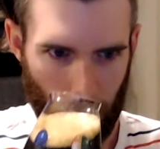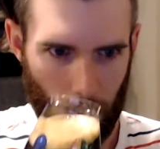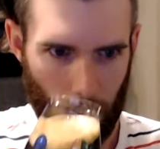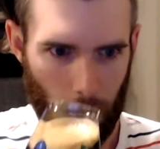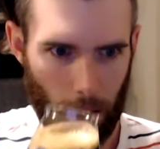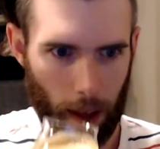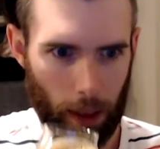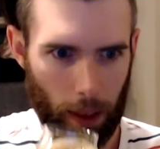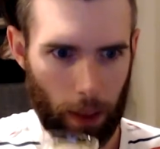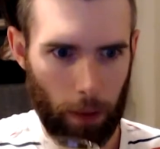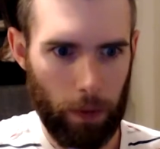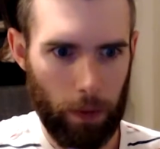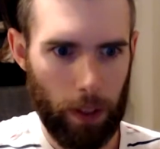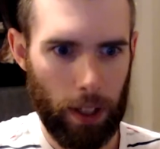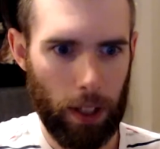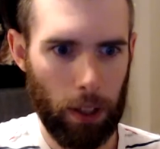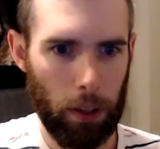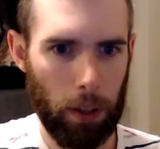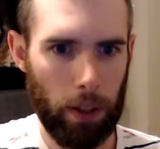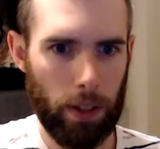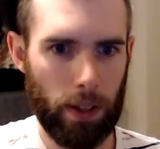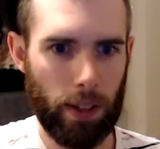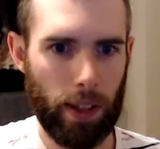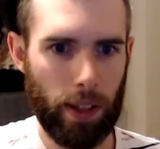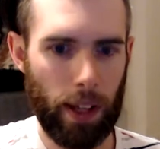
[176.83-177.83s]
The
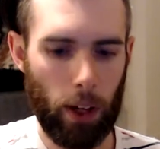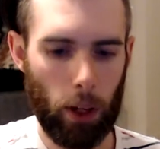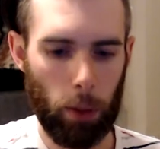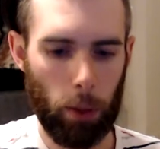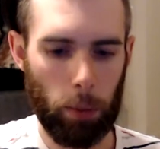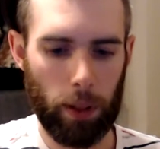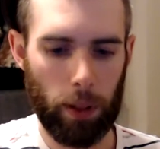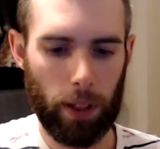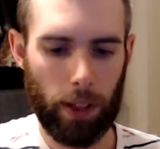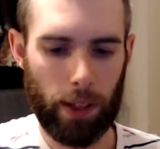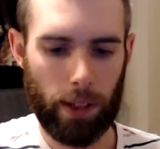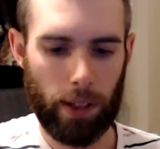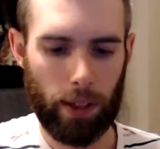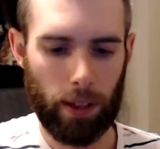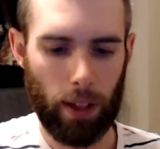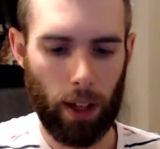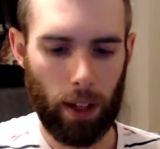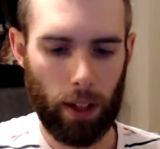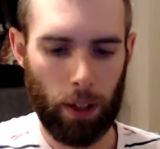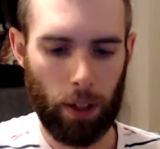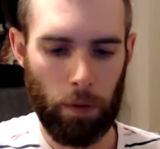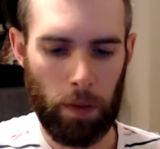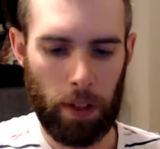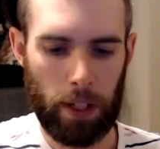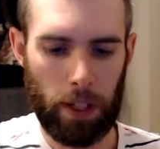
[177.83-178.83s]
vanilla's there, but it's
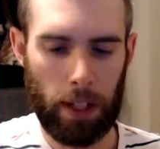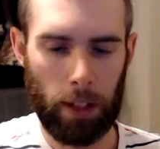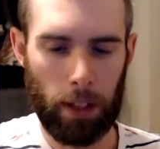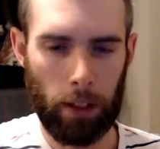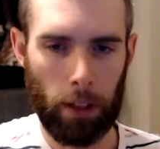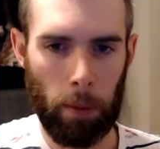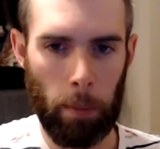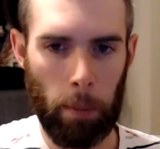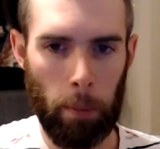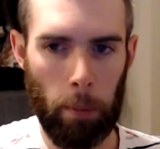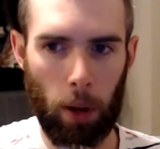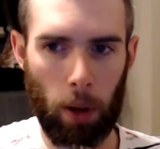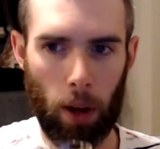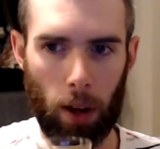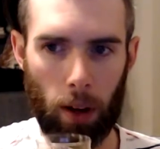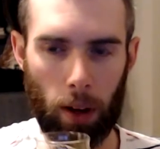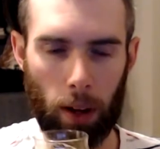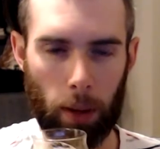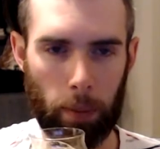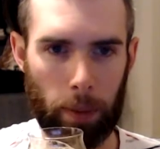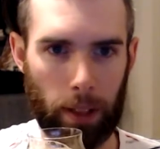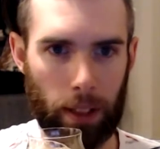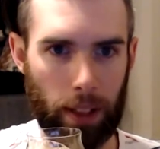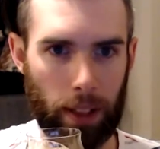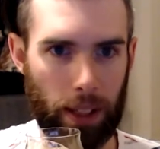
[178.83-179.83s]
not a vanilla
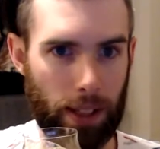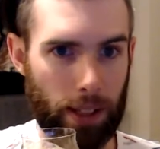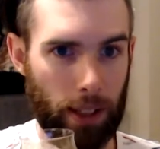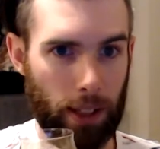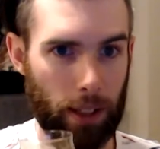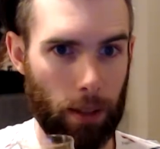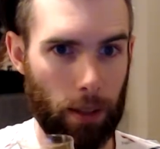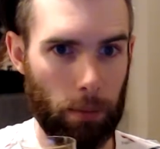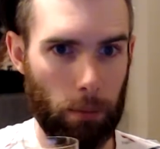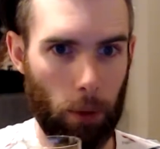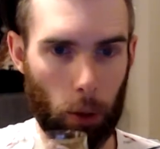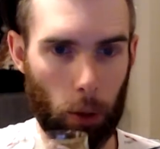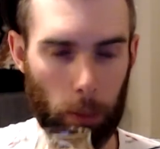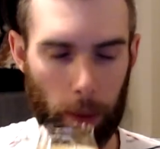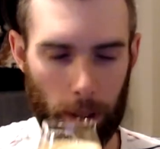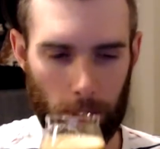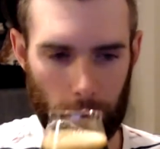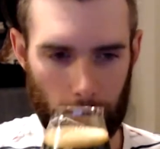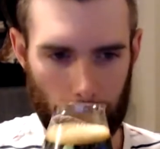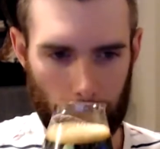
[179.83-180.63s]
bomb, at least at the moment.